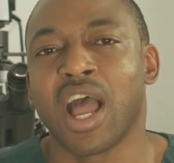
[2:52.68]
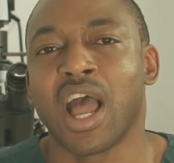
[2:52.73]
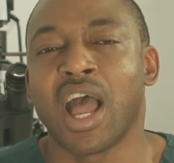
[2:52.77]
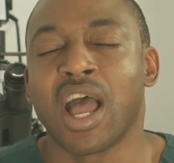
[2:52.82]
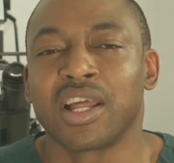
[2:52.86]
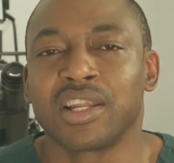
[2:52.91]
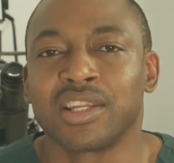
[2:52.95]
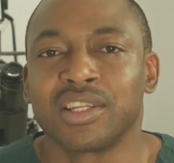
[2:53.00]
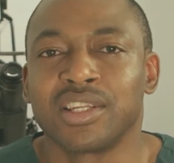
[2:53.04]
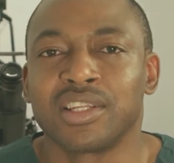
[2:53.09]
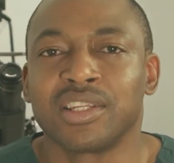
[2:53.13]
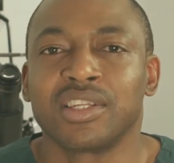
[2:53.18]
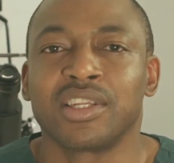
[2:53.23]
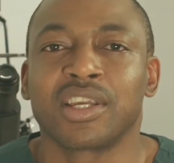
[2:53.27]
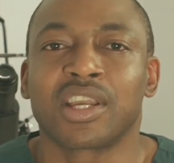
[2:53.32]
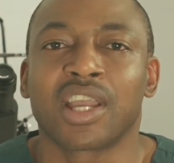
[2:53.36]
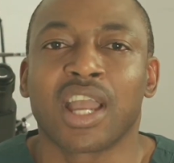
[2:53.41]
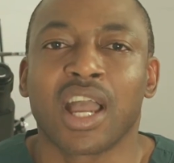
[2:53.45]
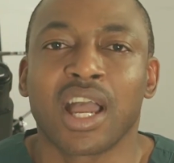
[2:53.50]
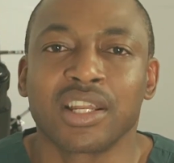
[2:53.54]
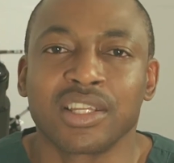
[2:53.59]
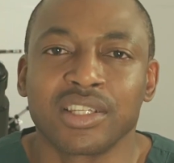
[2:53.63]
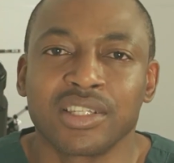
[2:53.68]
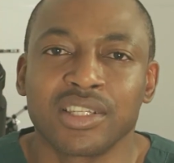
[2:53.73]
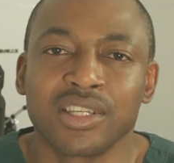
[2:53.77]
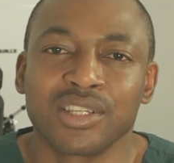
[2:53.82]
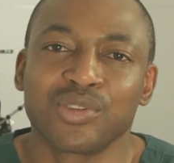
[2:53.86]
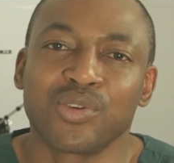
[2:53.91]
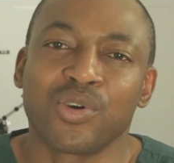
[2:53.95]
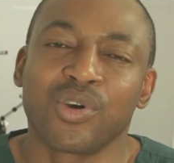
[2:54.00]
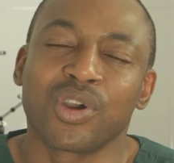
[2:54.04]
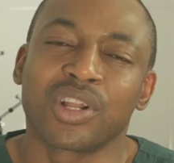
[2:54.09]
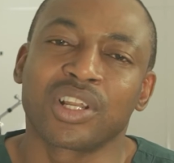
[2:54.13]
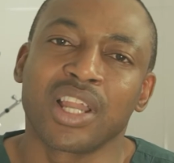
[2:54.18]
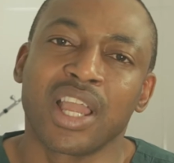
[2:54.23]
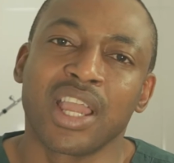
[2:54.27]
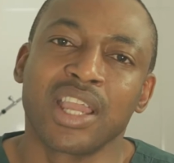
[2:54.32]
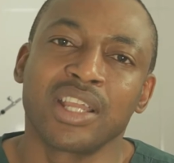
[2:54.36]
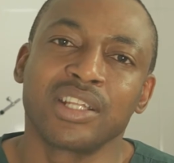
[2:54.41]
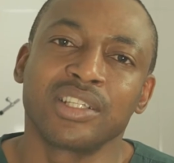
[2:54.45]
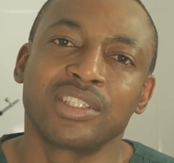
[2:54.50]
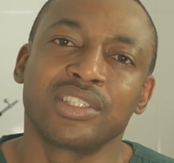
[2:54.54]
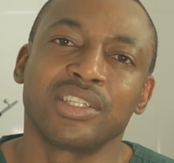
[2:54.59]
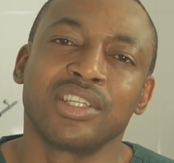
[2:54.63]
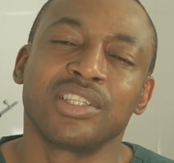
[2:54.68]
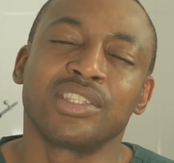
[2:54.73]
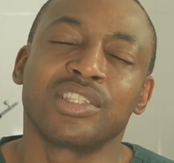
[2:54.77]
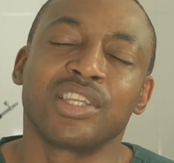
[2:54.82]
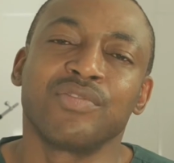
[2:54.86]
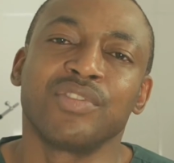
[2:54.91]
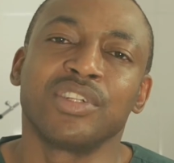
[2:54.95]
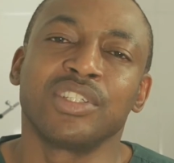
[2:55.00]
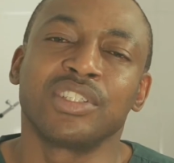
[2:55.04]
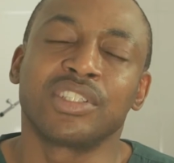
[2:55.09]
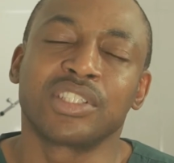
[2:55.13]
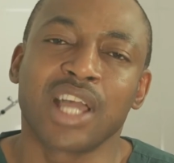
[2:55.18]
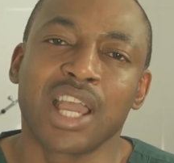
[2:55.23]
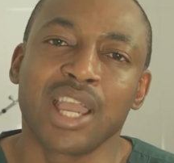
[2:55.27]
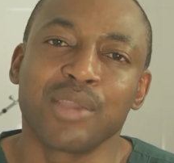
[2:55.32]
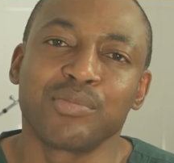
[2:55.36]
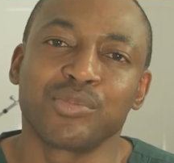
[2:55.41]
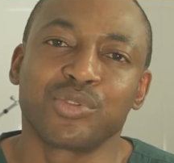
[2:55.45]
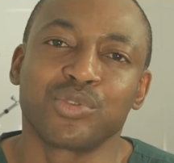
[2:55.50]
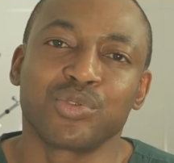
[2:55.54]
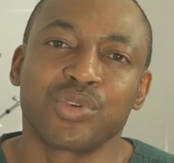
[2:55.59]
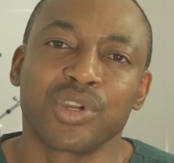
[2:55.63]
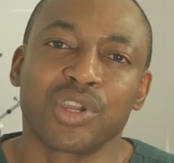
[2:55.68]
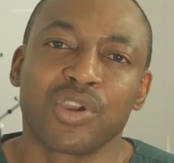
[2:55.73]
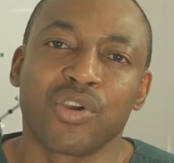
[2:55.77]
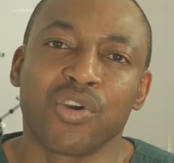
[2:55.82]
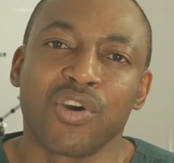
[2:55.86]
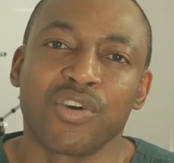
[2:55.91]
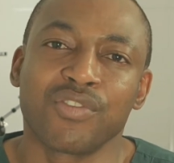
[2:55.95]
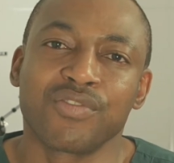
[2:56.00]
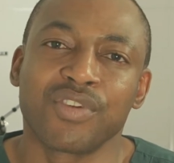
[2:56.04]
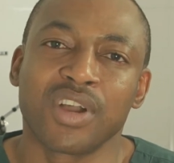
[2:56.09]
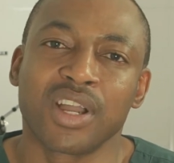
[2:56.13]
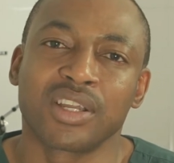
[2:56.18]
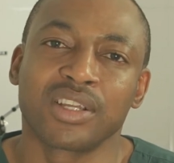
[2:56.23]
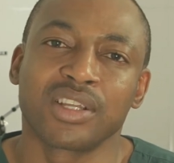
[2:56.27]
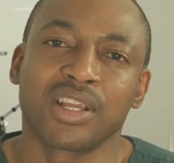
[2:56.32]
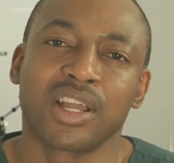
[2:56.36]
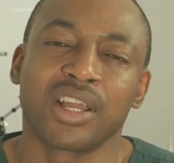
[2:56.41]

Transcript: and the candidate or client is given time to recover,